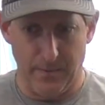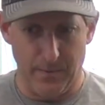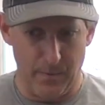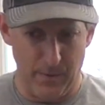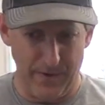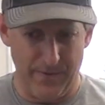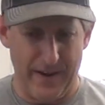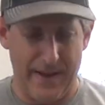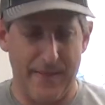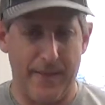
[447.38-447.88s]

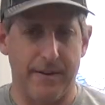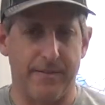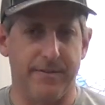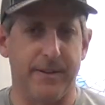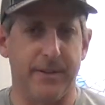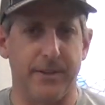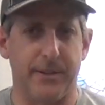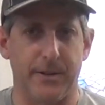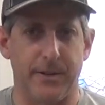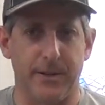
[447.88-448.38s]
We've had that
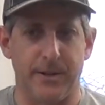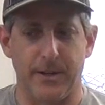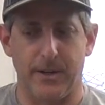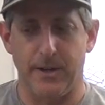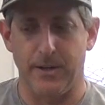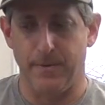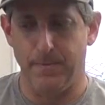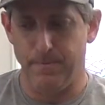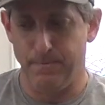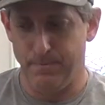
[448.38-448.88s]
failure in
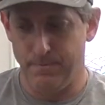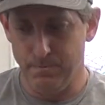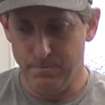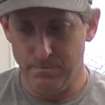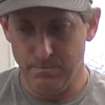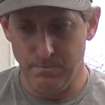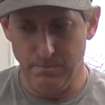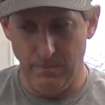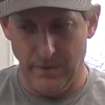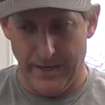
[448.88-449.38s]
our
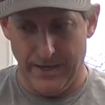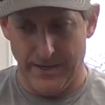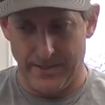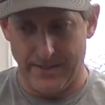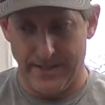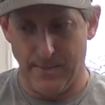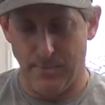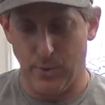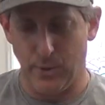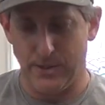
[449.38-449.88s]

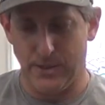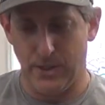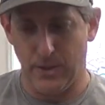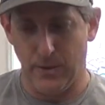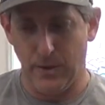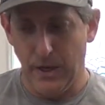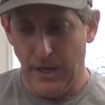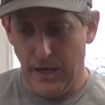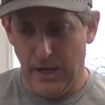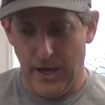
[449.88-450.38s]

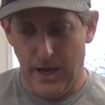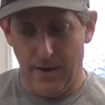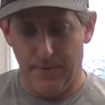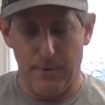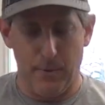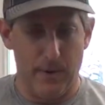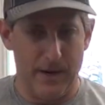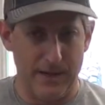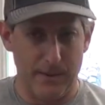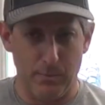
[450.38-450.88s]
10.2. If
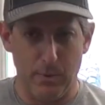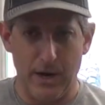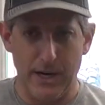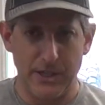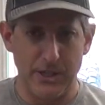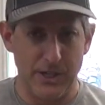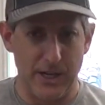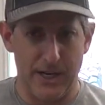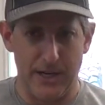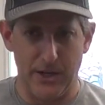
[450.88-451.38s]
you're running
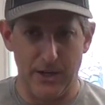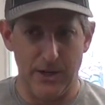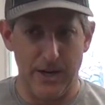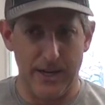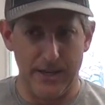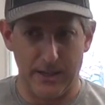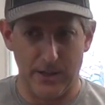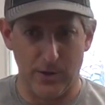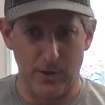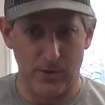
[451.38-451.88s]
brushed and you're
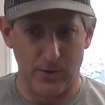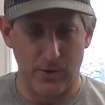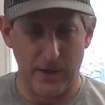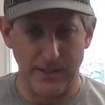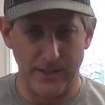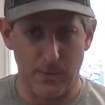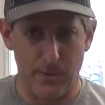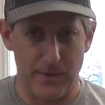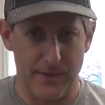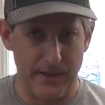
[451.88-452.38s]
not going to go
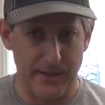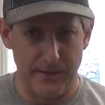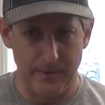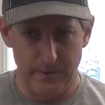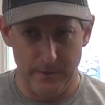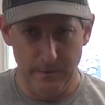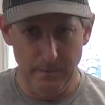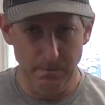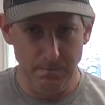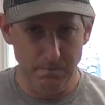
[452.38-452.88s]
crazy with it,
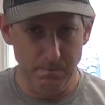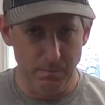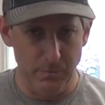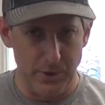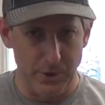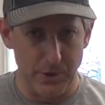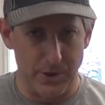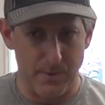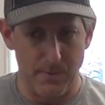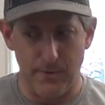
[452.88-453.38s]

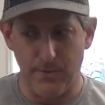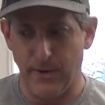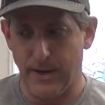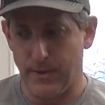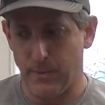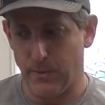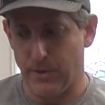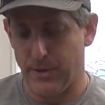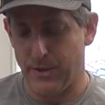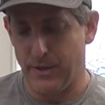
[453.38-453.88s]
you should be
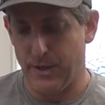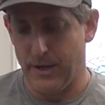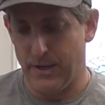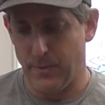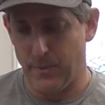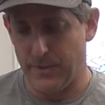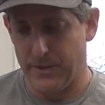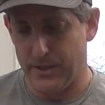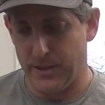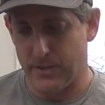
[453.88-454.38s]
fine with
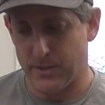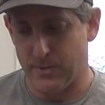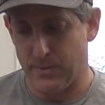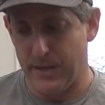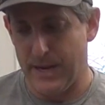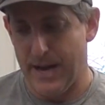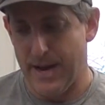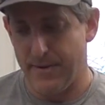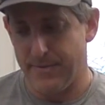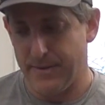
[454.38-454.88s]
the gears that we
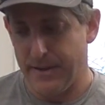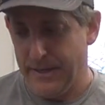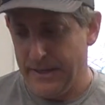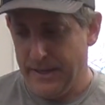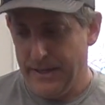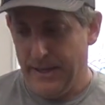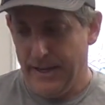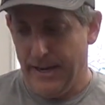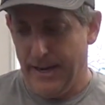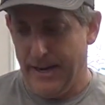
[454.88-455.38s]
have.
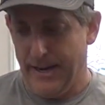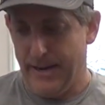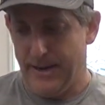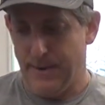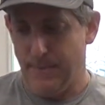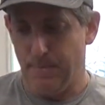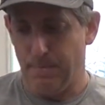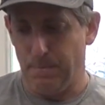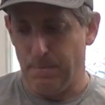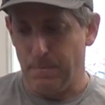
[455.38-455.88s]

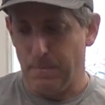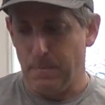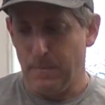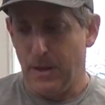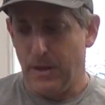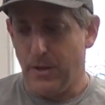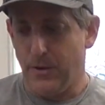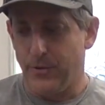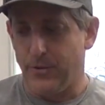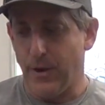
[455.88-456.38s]

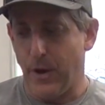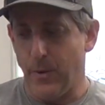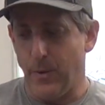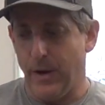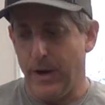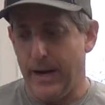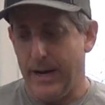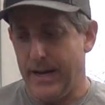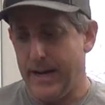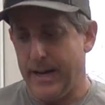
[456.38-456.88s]
So
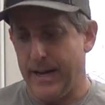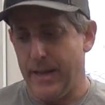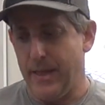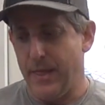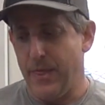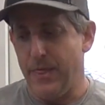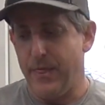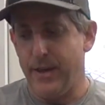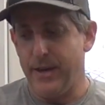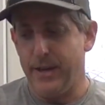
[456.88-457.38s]

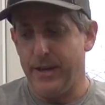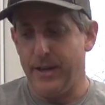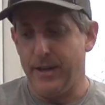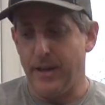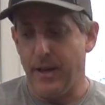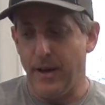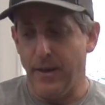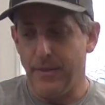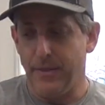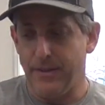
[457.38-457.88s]

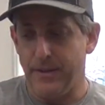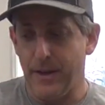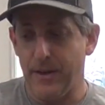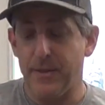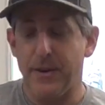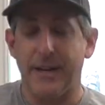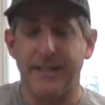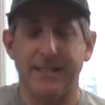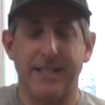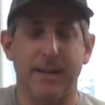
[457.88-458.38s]
the
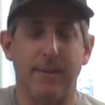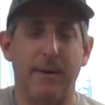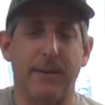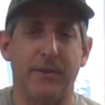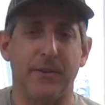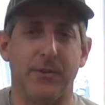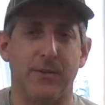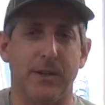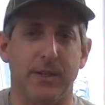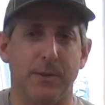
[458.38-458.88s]
other nice thing about
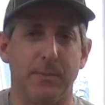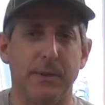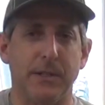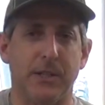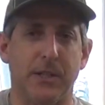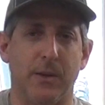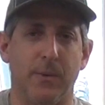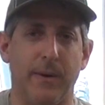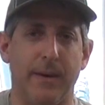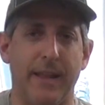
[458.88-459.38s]
this
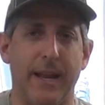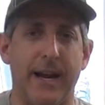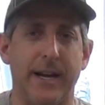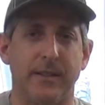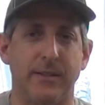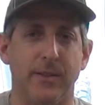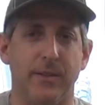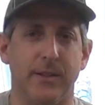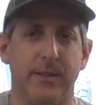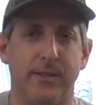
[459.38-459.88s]
transmission, the way that
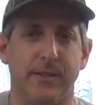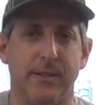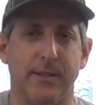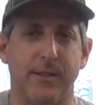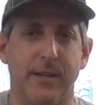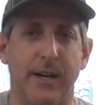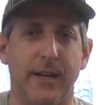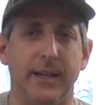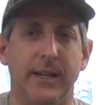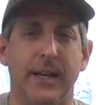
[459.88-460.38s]
Axial has
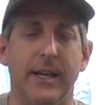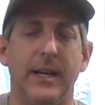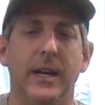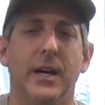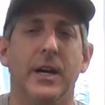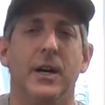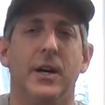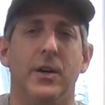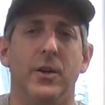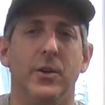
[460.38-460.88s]
designed it,
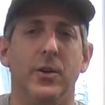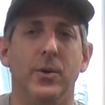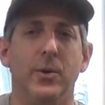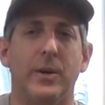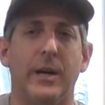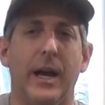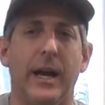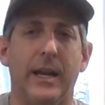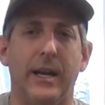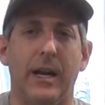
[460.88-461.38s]
you
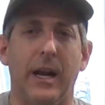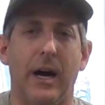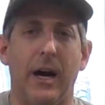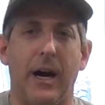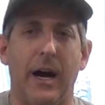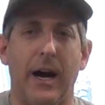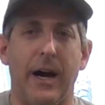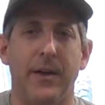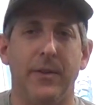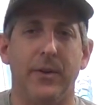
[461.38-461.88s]
can
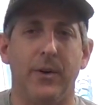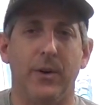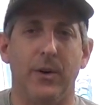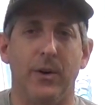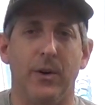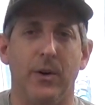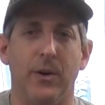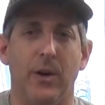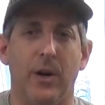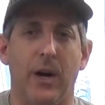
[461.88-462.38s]

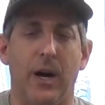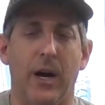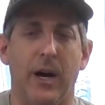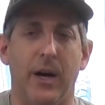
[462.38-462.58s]
either